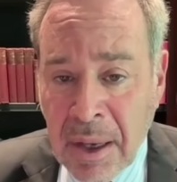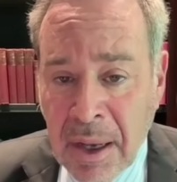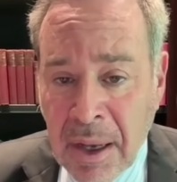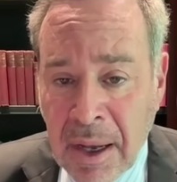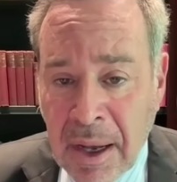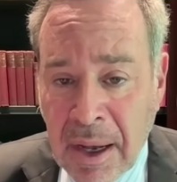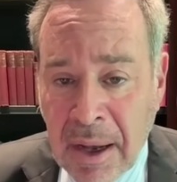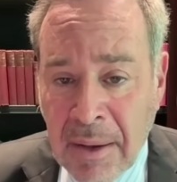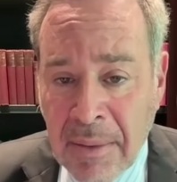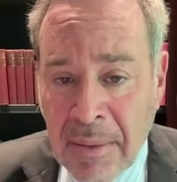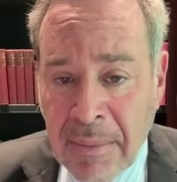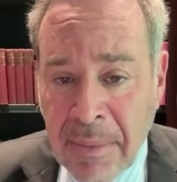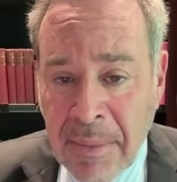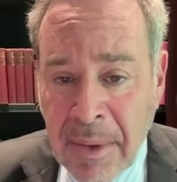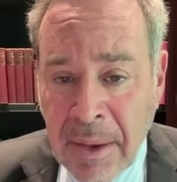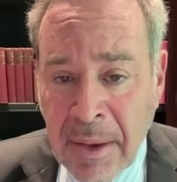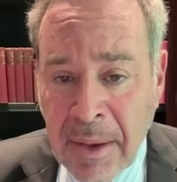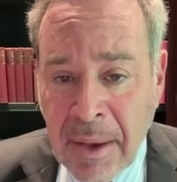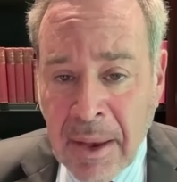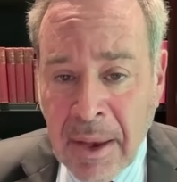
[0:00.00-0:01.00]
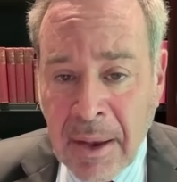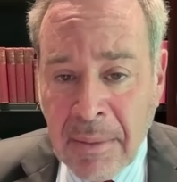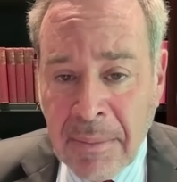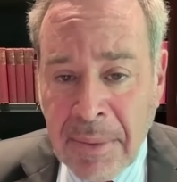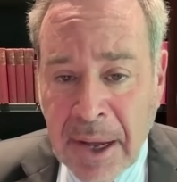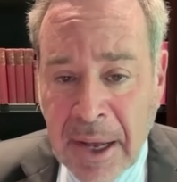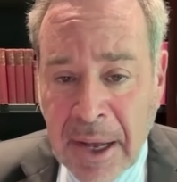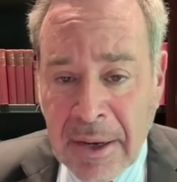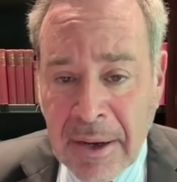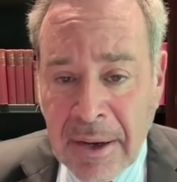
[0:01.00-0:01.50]
um,
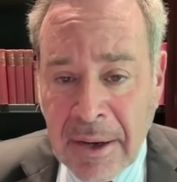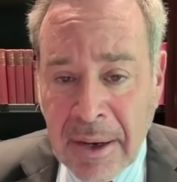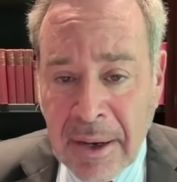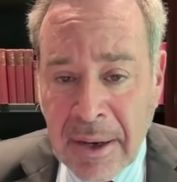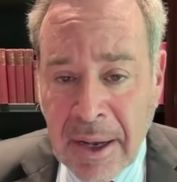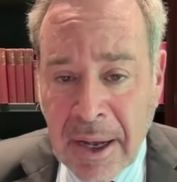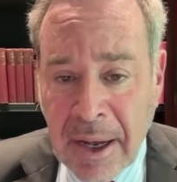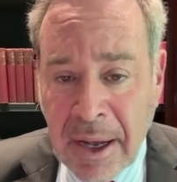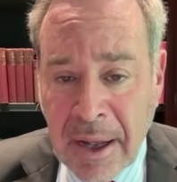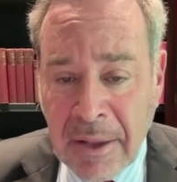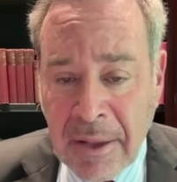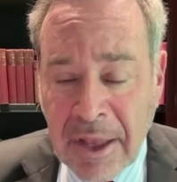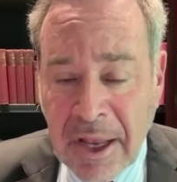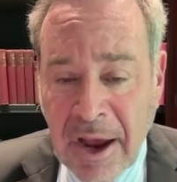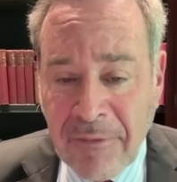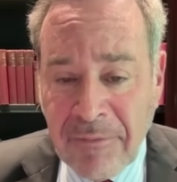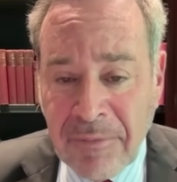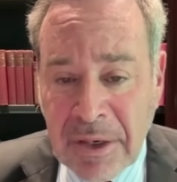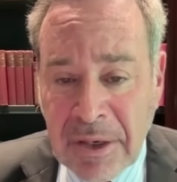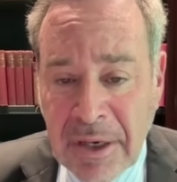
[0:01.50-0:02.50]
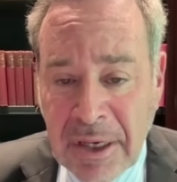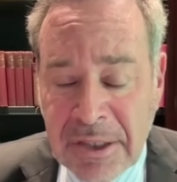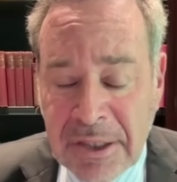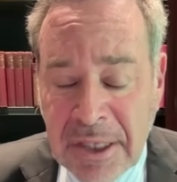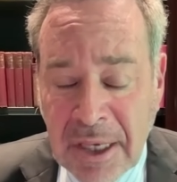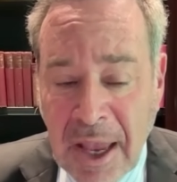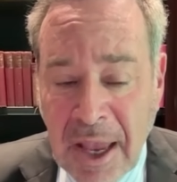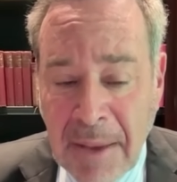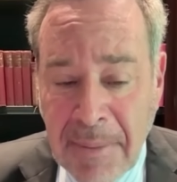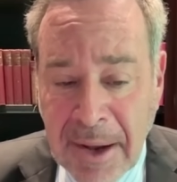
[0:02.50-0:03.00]
but the government needs to
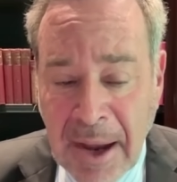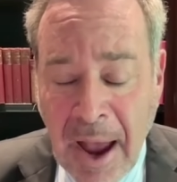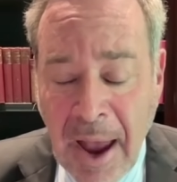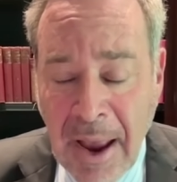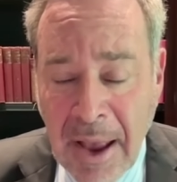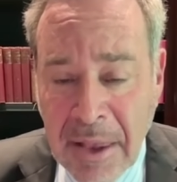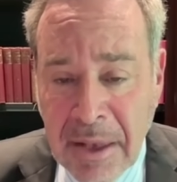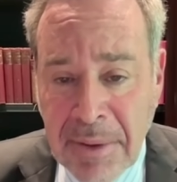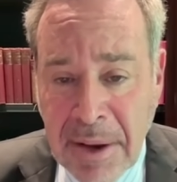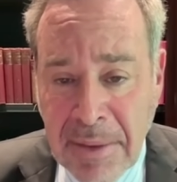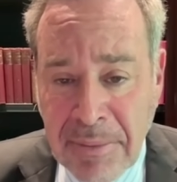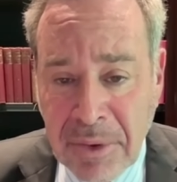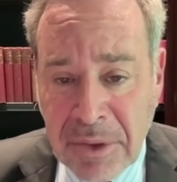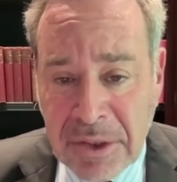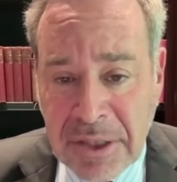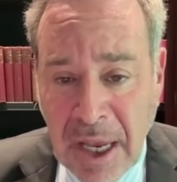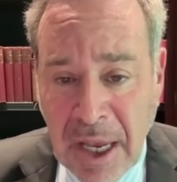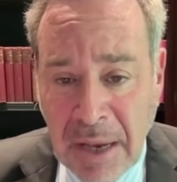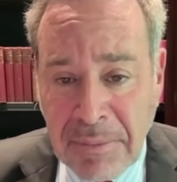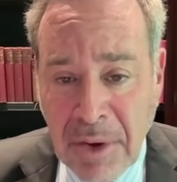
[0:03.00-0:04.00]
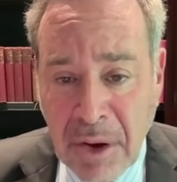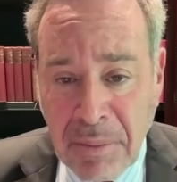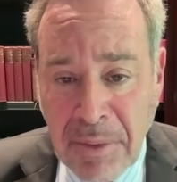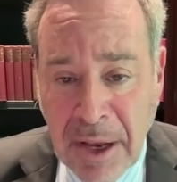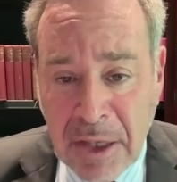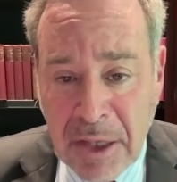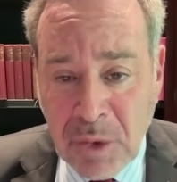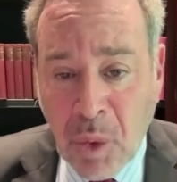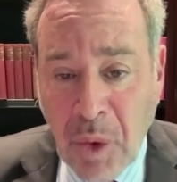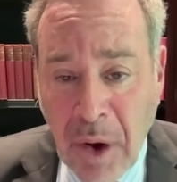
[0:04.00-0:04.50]
keep an eye on the people who are saying both
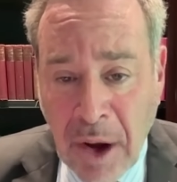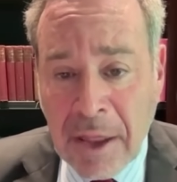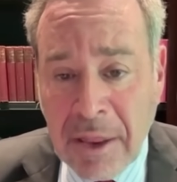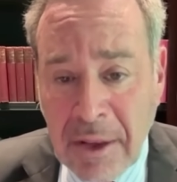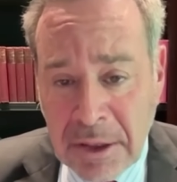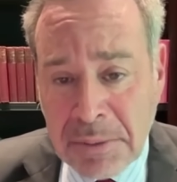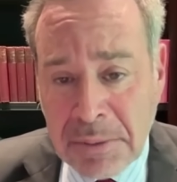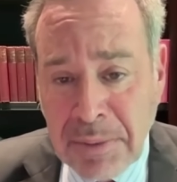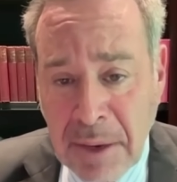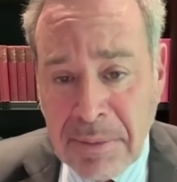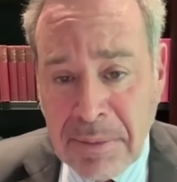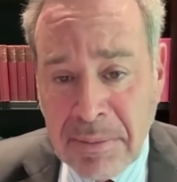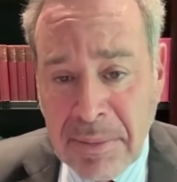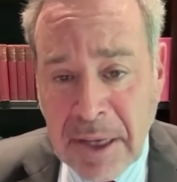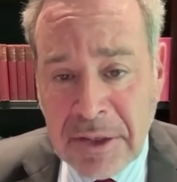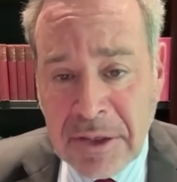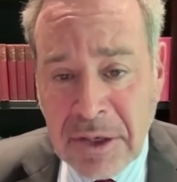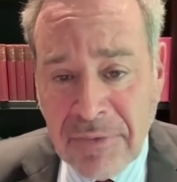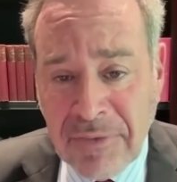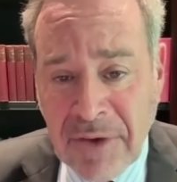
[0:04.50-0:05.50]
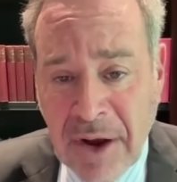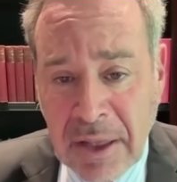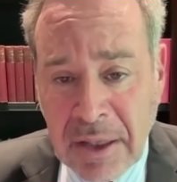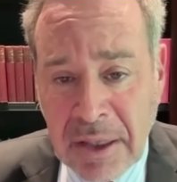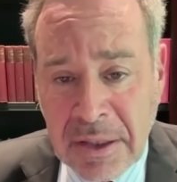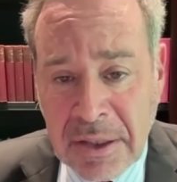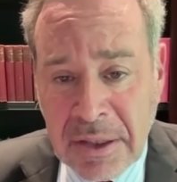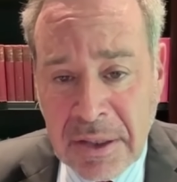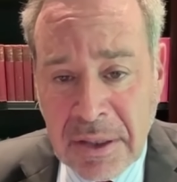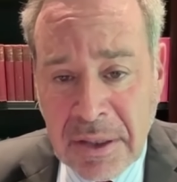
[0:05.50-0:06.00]
because one of those people may turn violent.